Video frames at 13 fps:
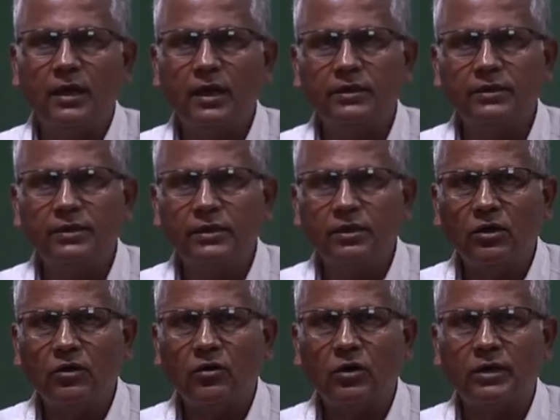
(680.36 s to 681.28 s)
at the
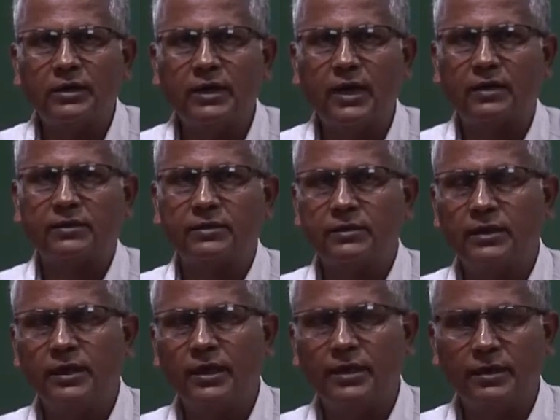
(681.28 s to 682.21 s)
contact
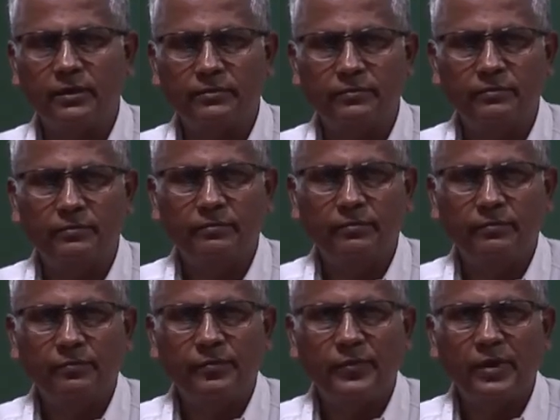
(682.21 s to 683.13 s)
area
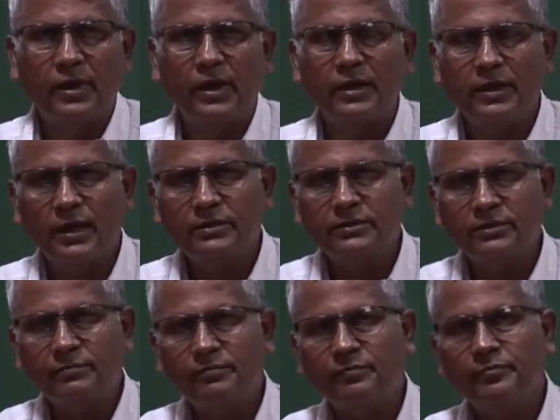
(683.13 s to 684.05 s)
and
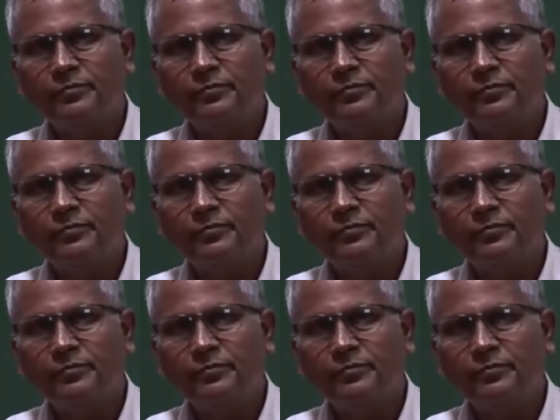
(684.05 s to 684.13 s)
hence